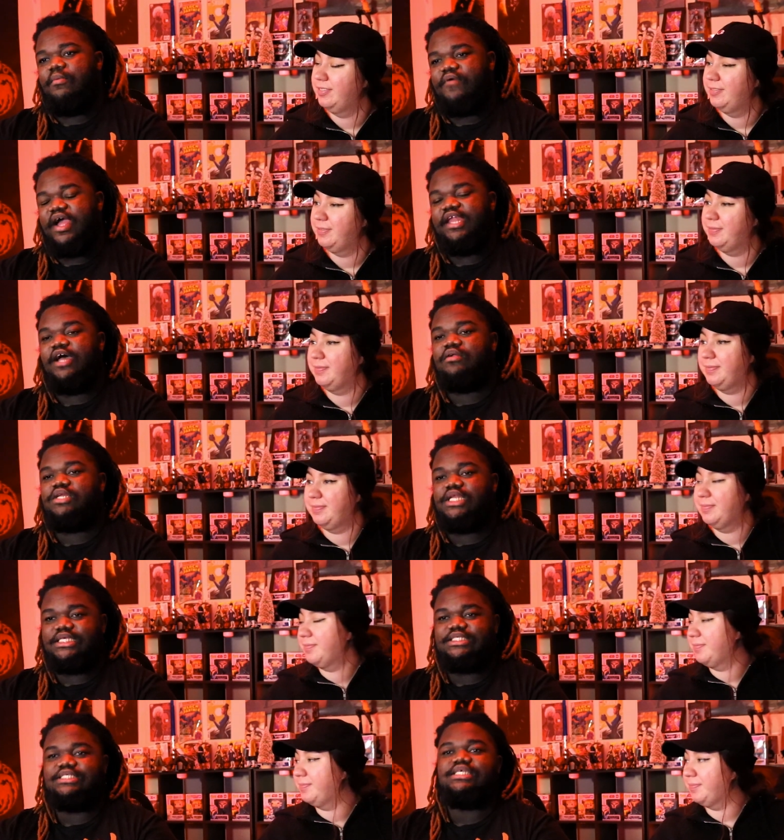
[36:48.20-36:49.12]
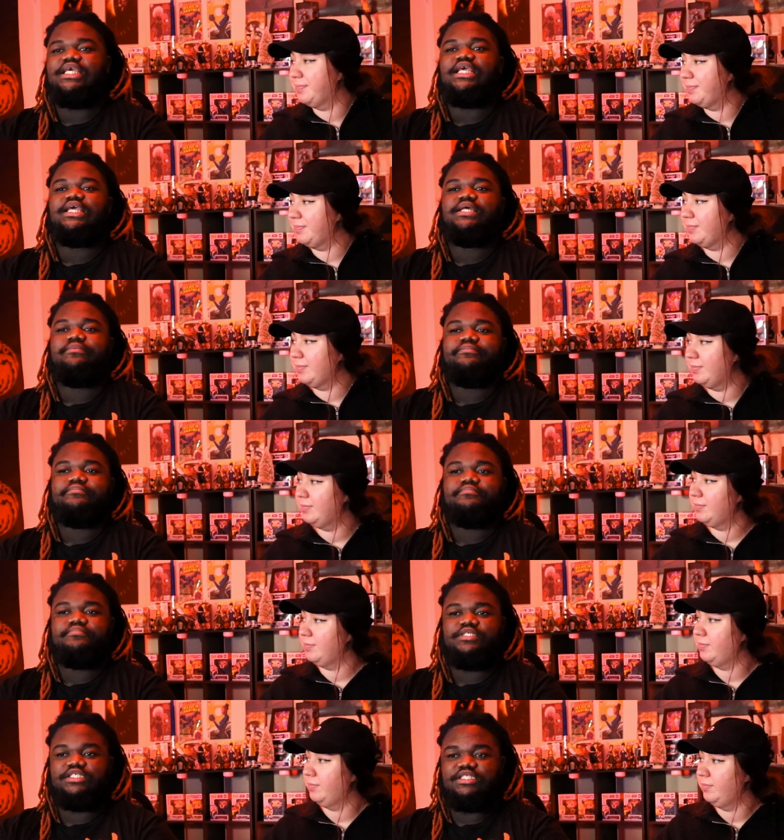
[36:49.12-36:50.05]
Speaker 1: Right now DC
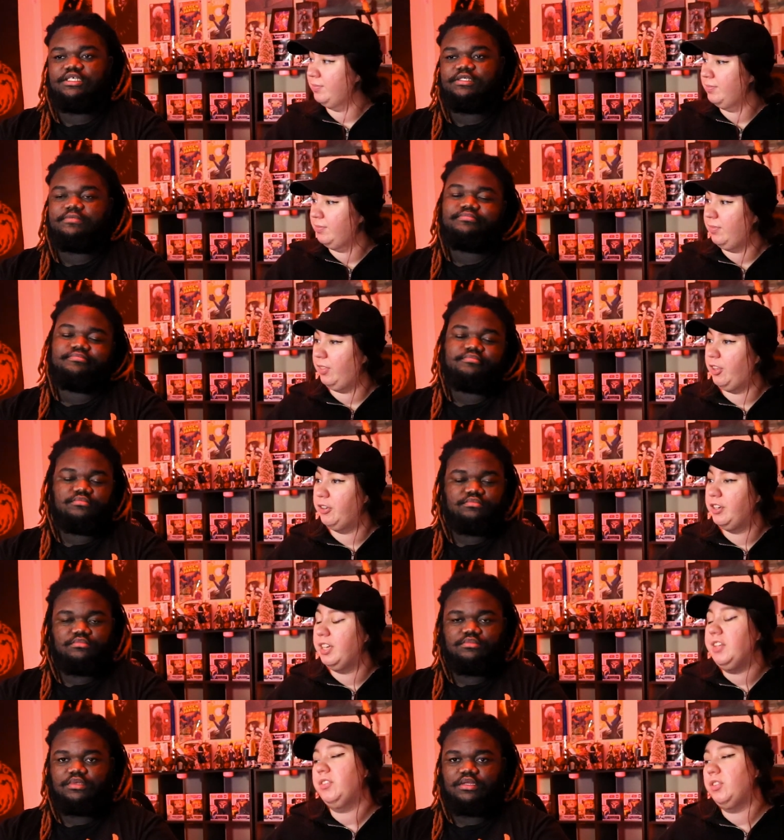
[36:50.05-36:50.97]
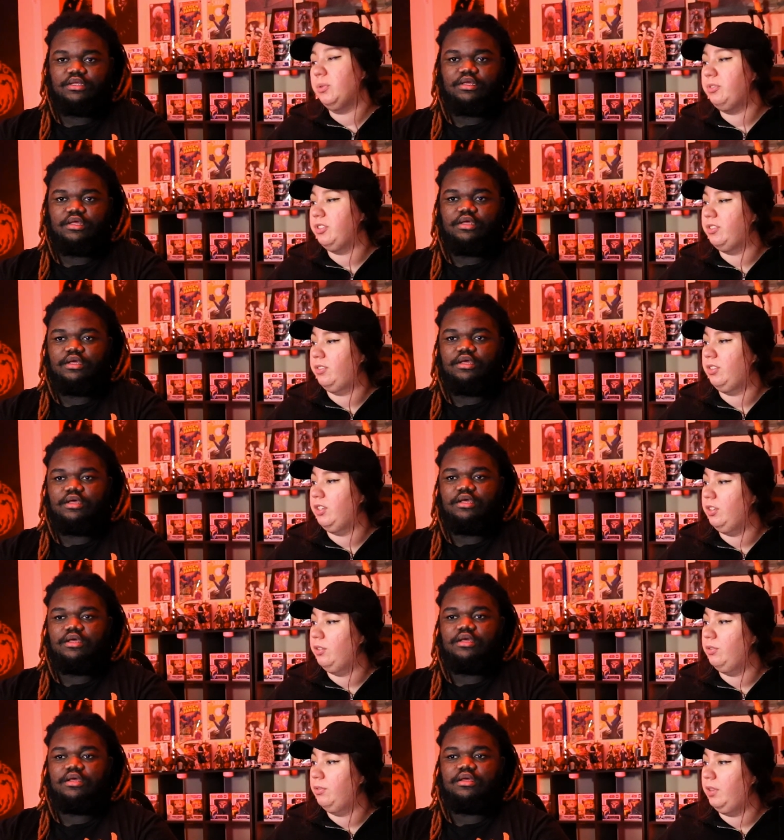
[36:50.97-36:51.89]
there is no
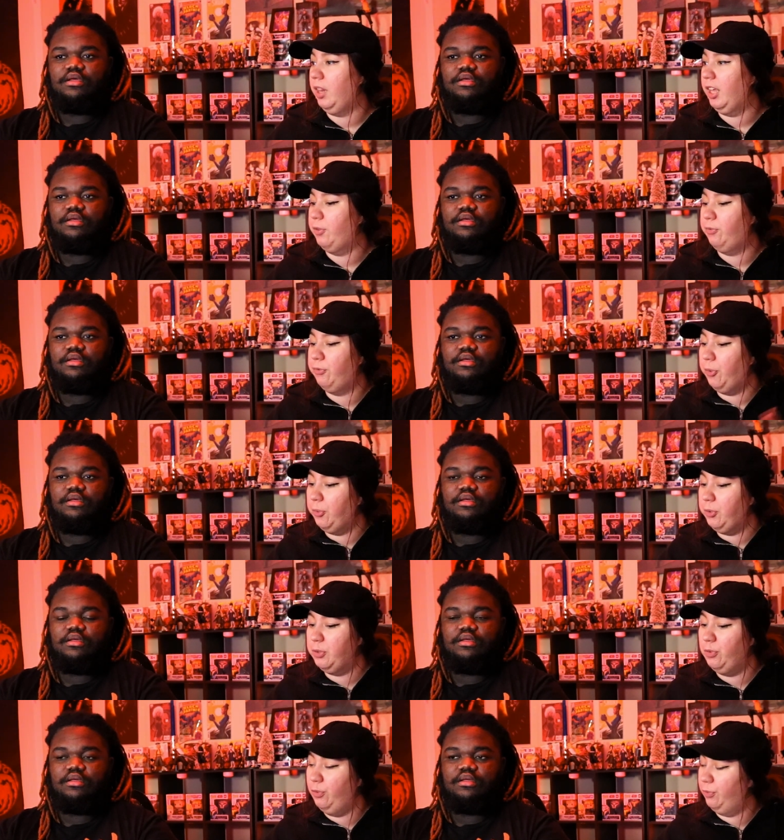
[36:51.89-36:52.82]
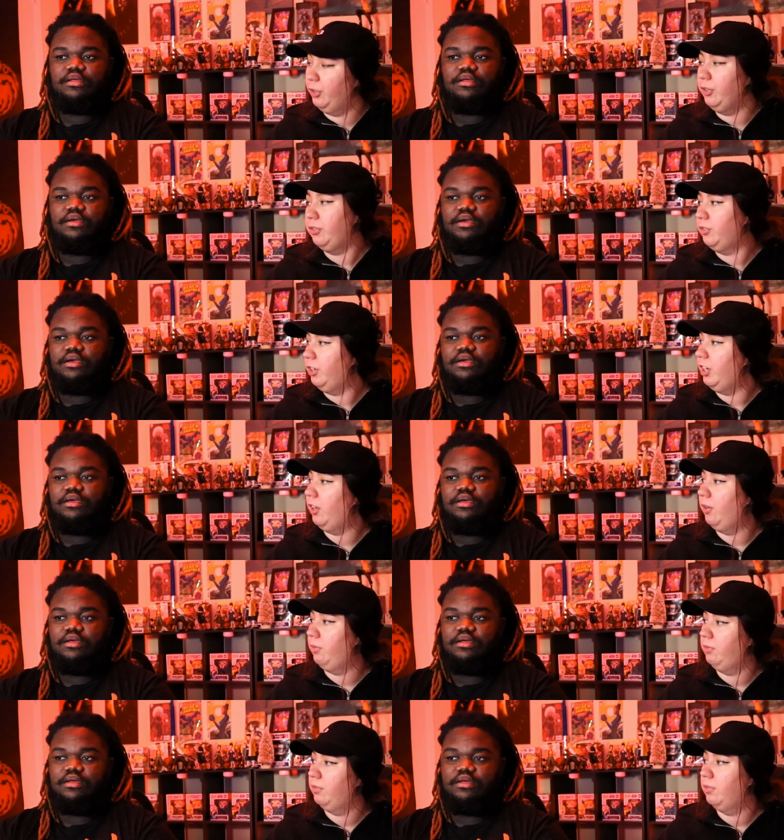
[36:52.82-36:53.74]
DC like full universe right now.
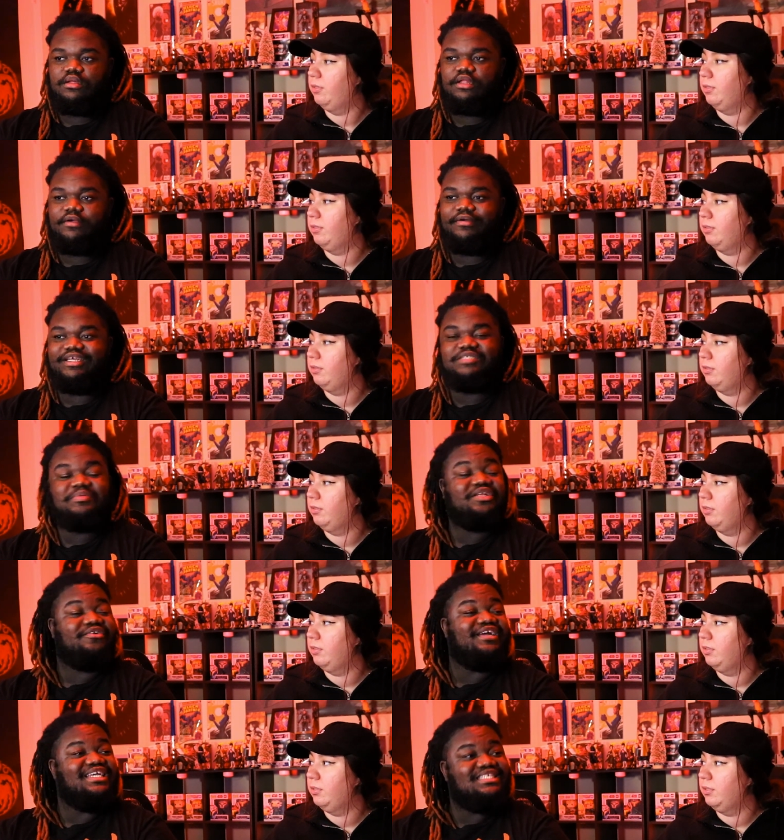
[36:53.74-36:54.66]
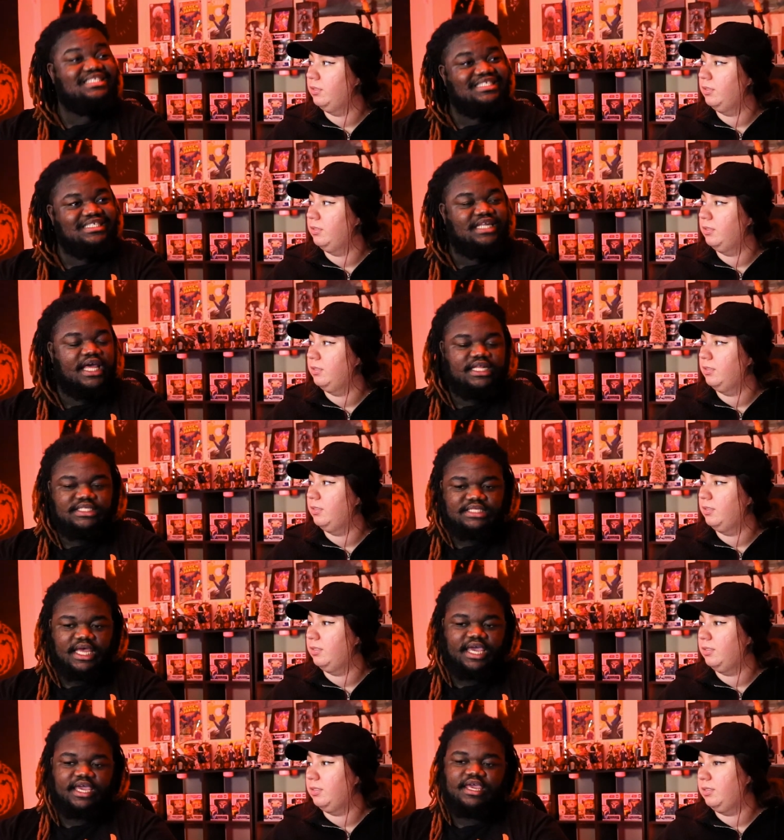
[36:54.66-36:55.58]
Speaker 2: There is, but there isn't, and it's
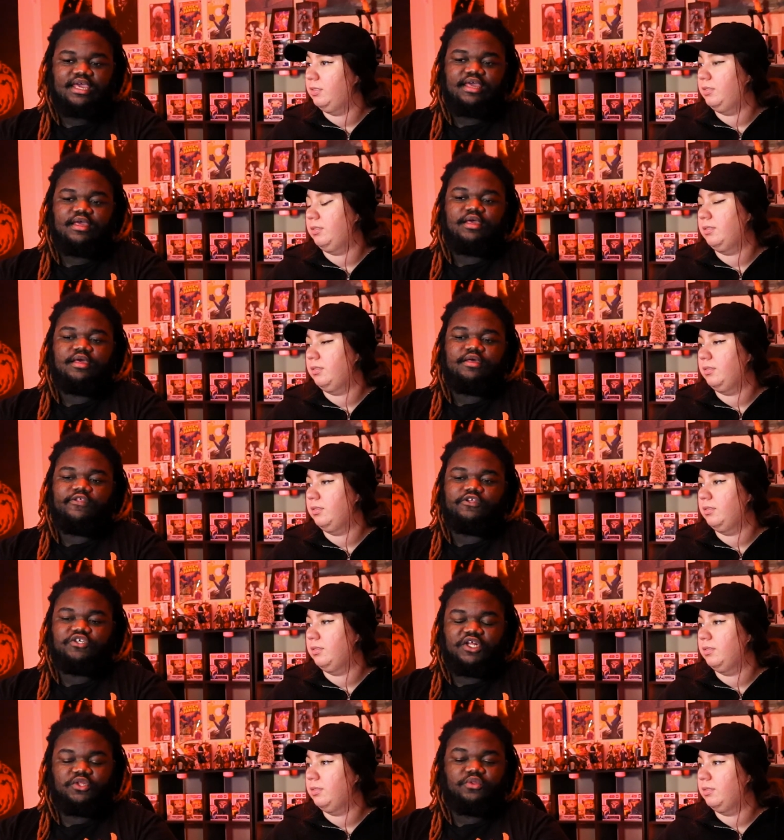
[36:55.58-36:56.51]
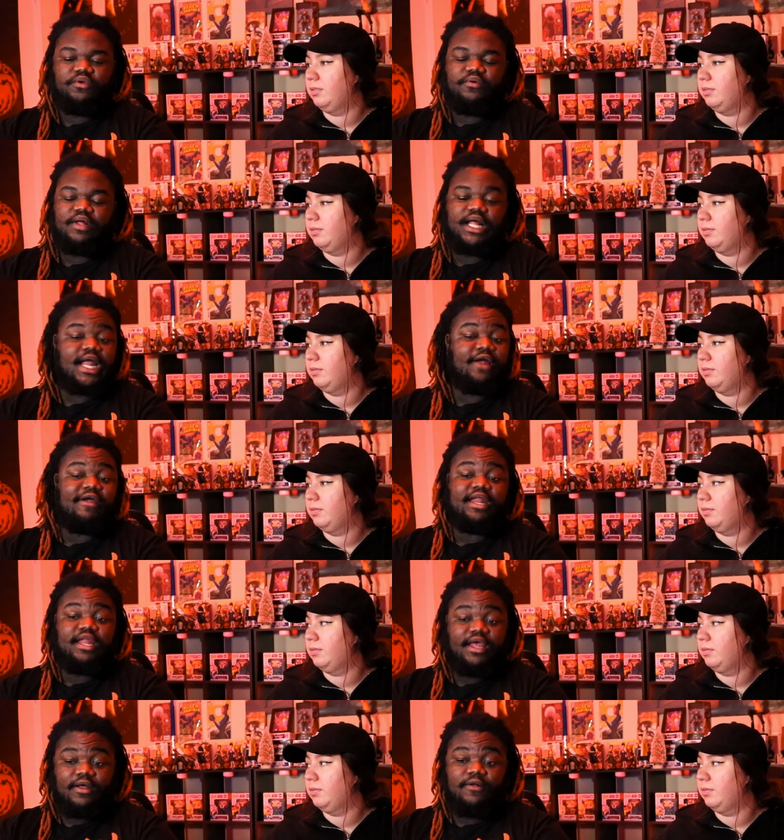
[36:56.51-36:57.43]
like they're trying to do their
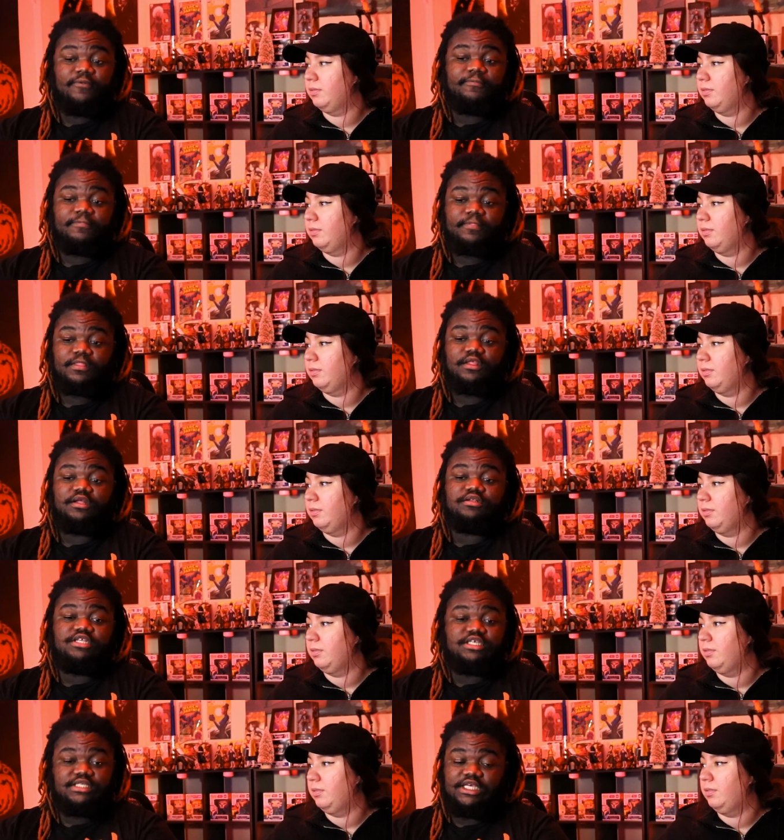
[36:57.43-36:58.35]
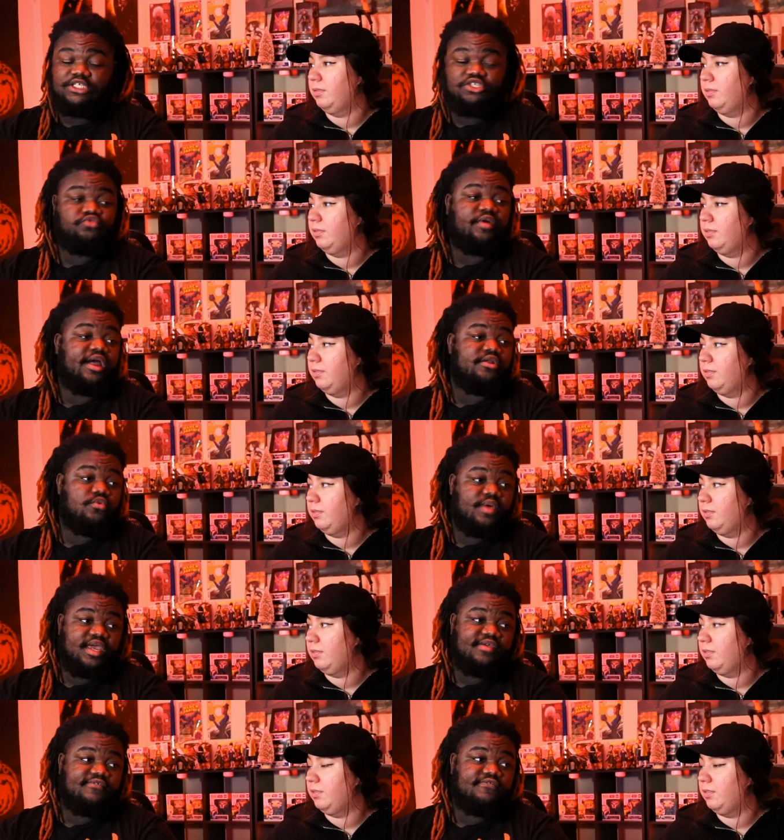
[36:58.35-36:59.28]
right now. DC's just riding the
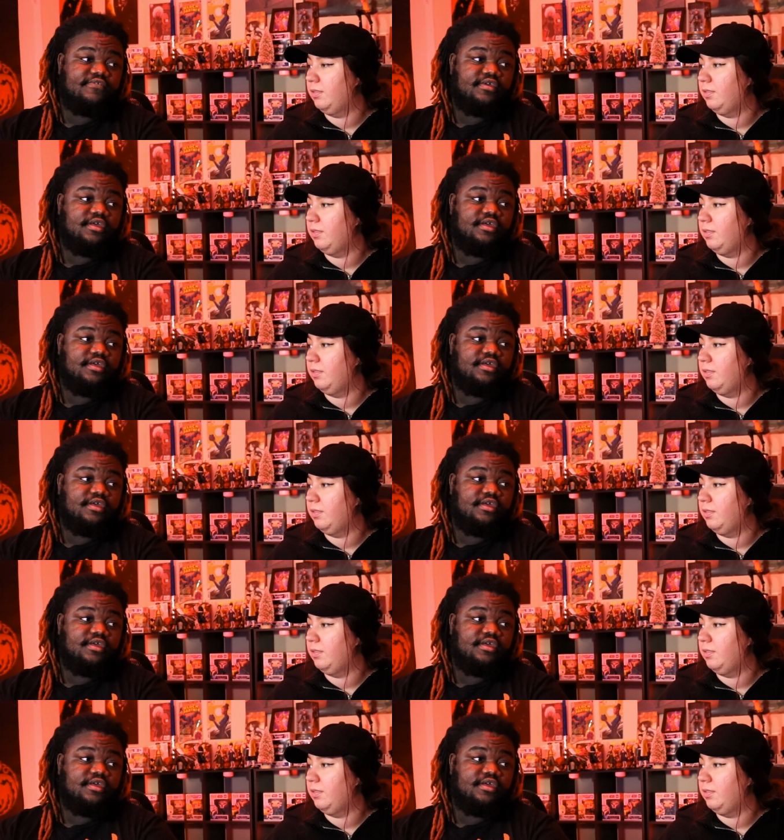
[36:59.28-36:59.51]
wave,